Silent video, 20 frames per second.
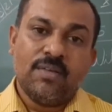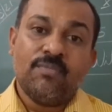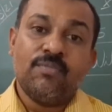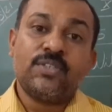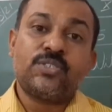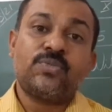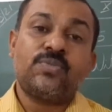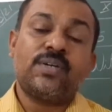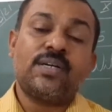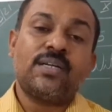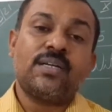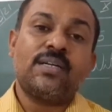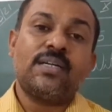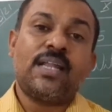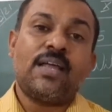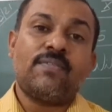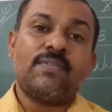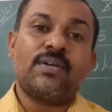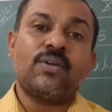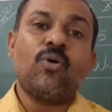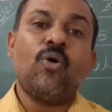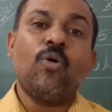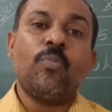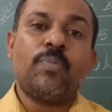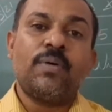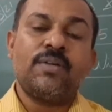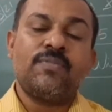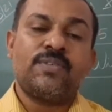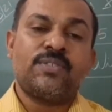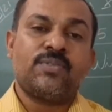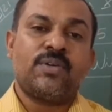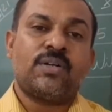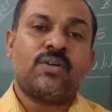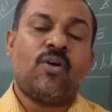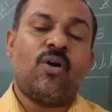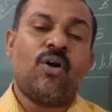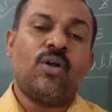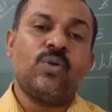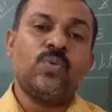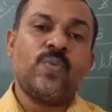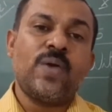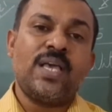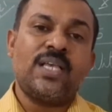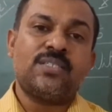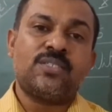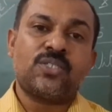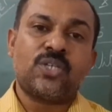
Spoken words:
which were never opened, which were always